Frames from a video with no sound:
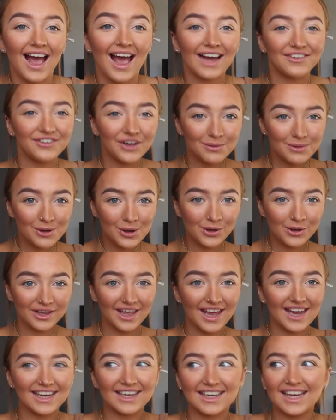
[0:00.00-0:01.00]
I filmed the whole
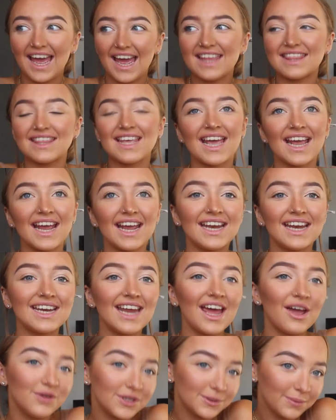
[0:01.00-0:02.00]
thing and
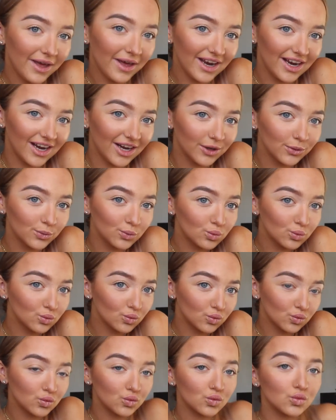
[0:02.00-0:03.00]
then it was bloody.
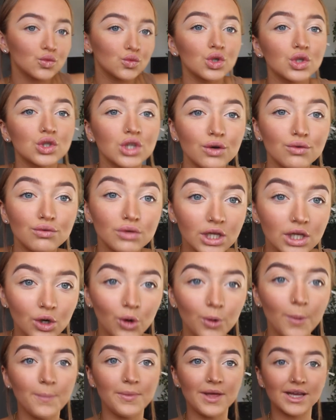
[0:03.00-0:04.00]
So I really
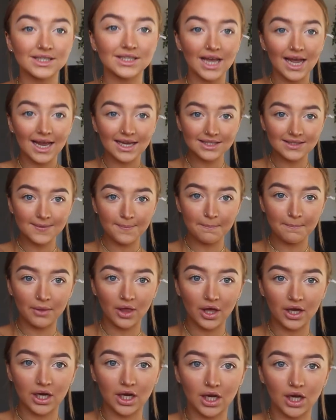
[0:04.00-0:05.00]
hope this isn't
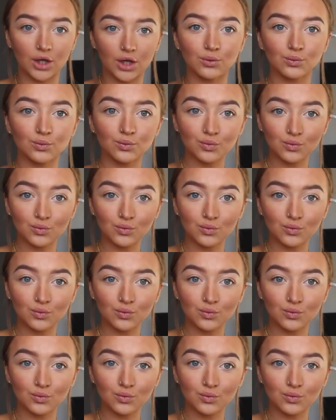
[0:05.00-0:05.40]
bloody.